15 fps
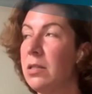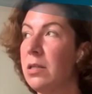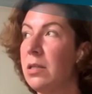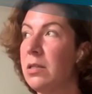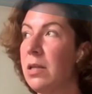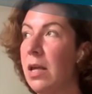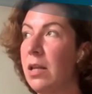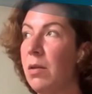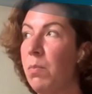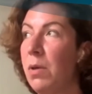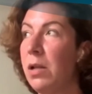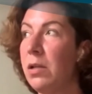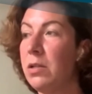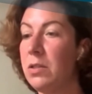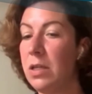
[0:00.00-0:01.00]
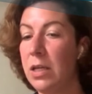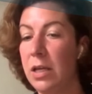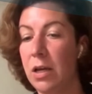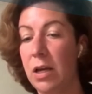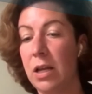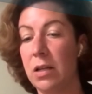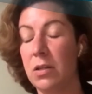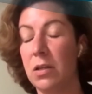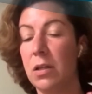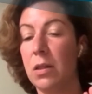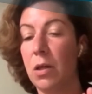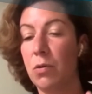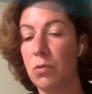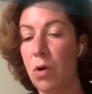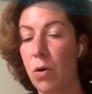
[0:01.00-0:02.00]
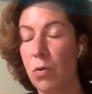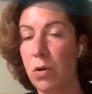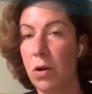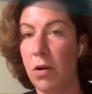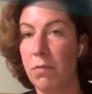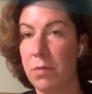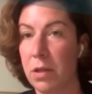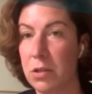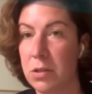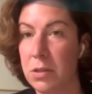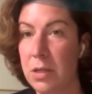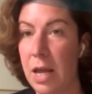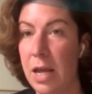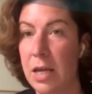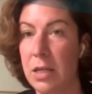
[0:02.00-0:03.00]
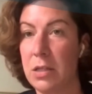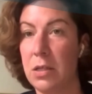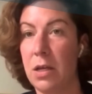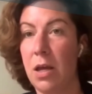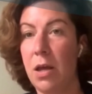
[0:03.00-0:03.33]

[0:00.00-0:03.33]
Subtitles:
sustainability and the role of the state,